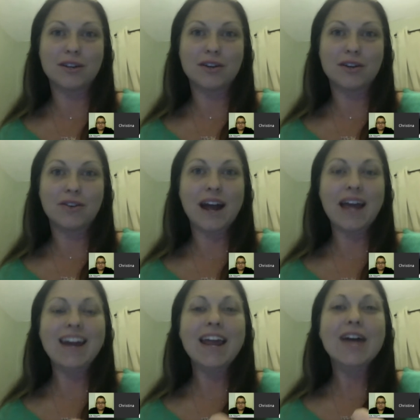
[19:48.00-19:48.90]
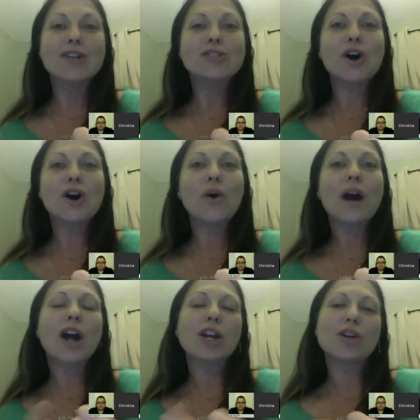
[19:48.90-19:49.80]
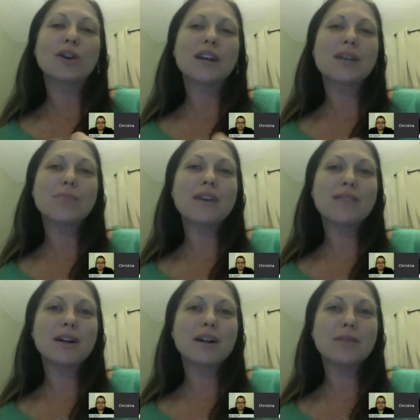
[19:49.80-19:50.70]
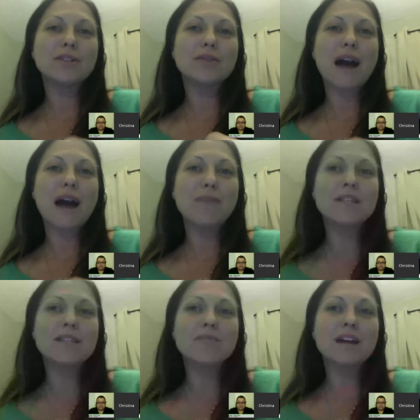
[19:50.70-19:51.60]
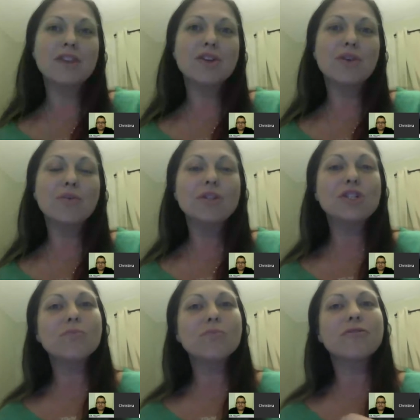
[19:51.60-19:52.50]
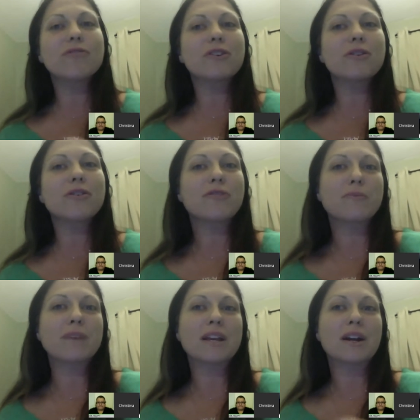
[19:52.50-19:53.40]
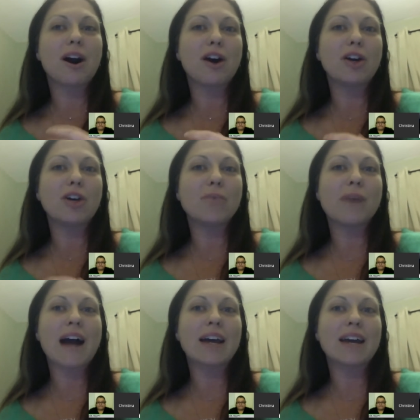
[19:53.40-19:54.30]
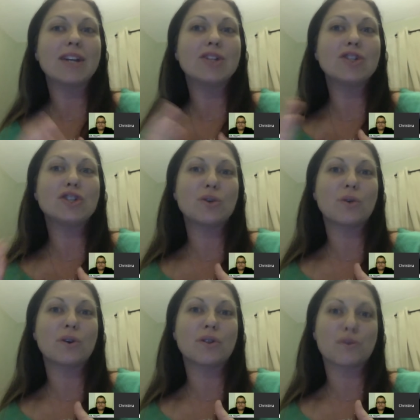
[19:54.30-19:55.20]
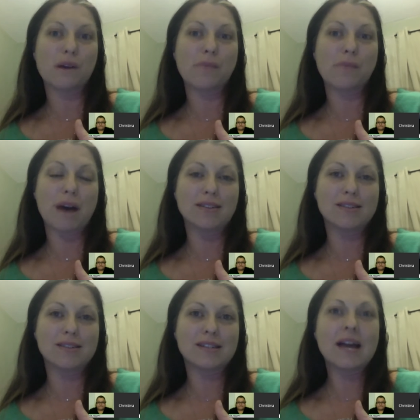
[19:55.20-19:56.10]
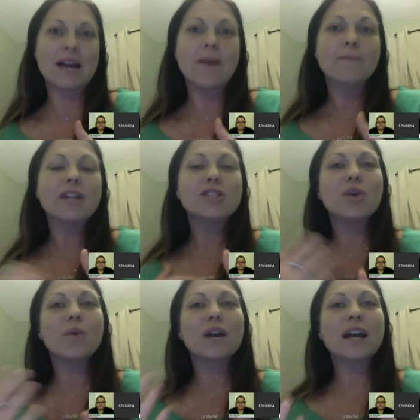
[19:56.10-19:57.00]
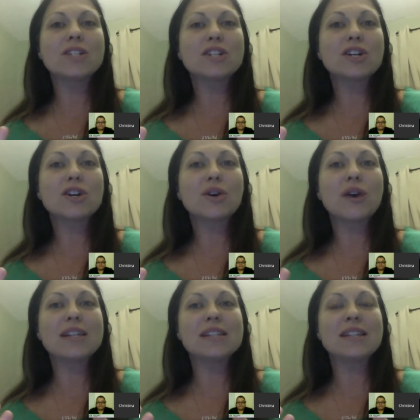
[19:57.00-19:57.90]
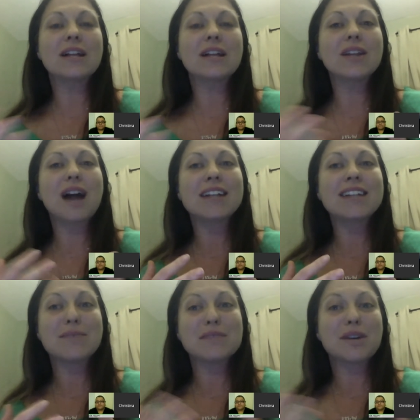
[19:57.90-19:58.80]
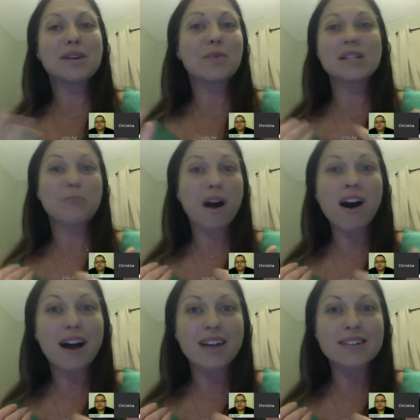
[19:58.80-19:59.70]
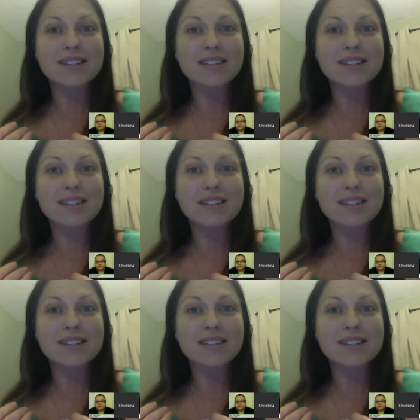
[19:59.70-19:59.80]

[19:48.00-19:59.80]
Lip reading: right? So are you going to be available to wrap this month, or would you prefer for me to call you back in 2 or 3 months? And so what I do is a lot of times they'll respond.